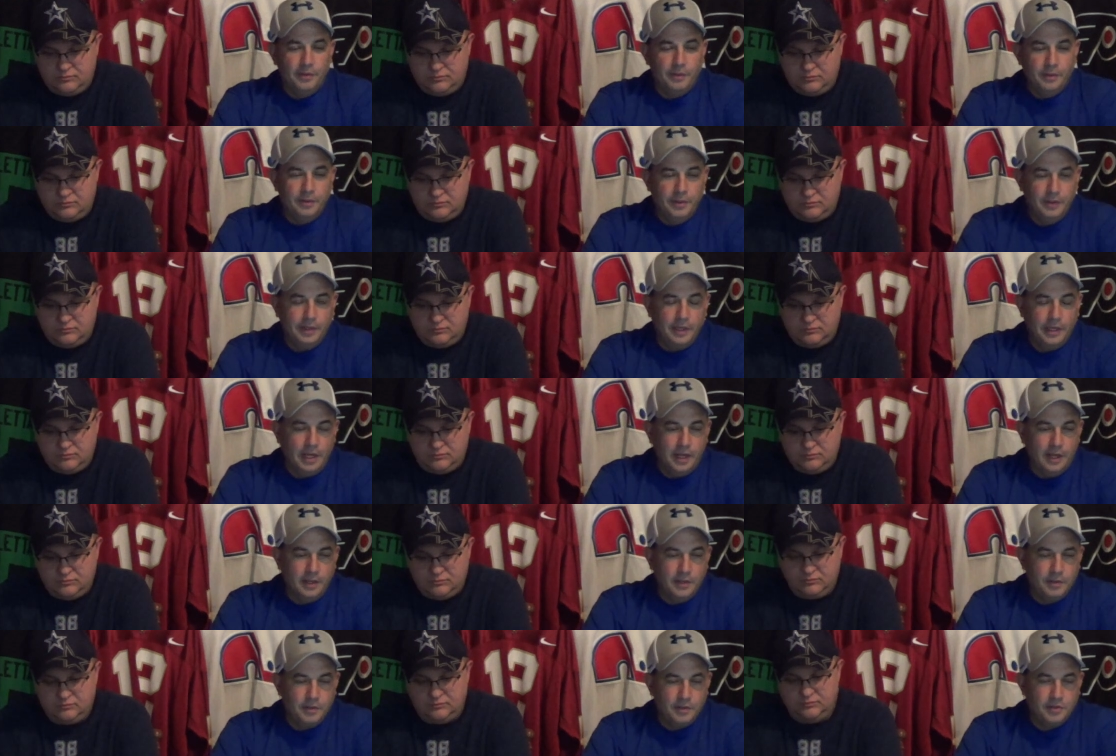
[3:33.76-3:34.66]
Speaker 1: the the,
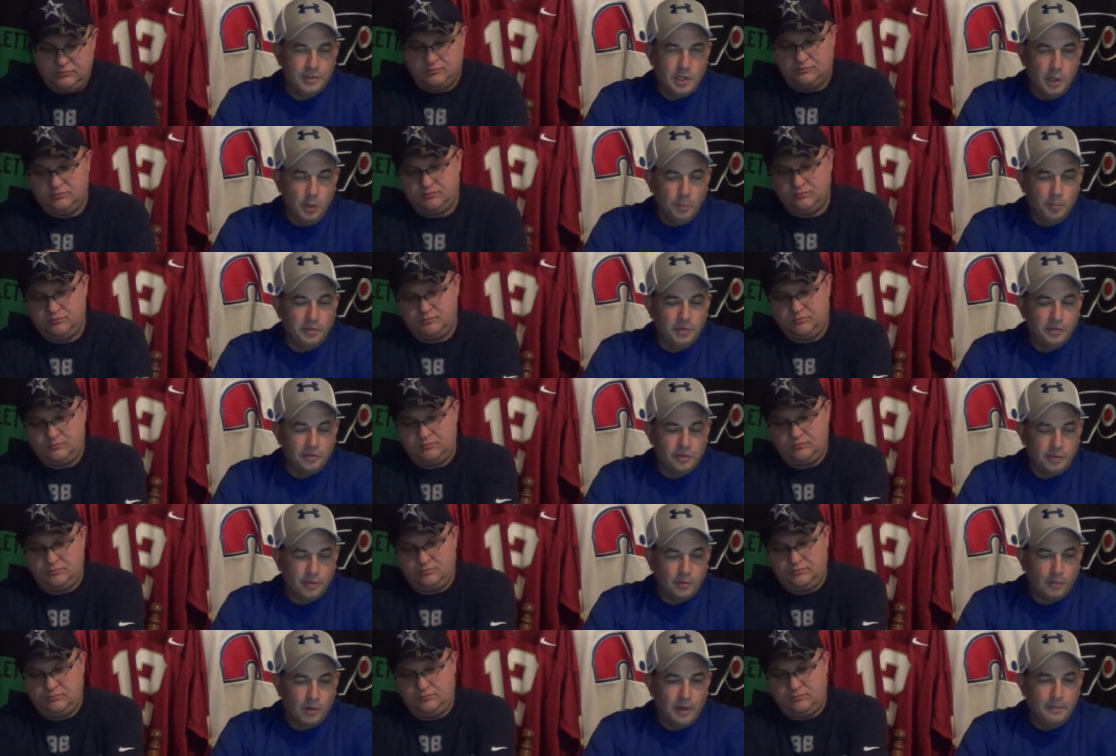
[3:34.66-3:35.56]
uh, the skill positions,
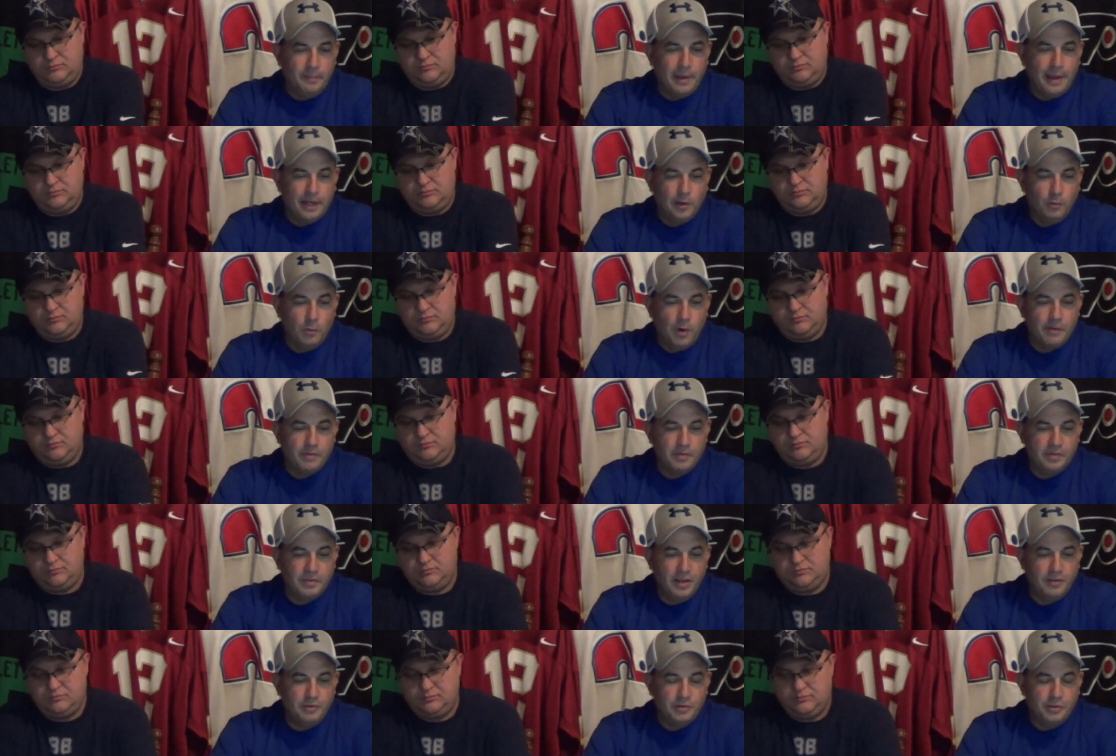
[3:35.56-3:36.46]
the running back and the wide
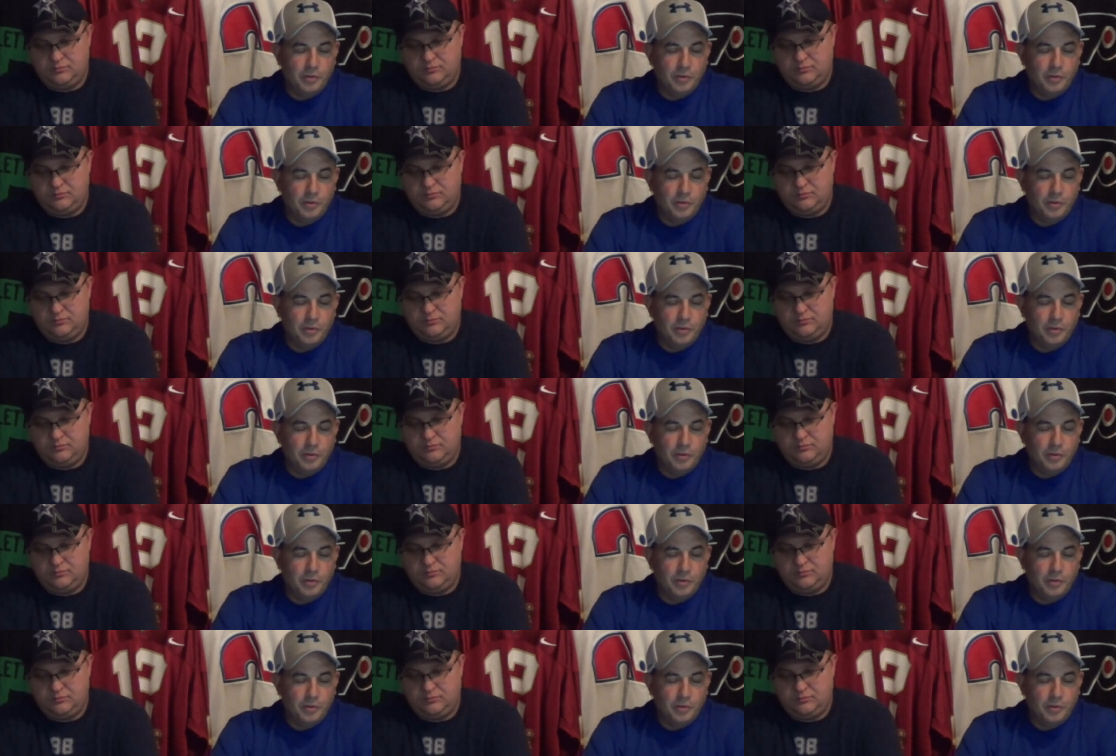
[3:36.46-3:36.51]
receivers.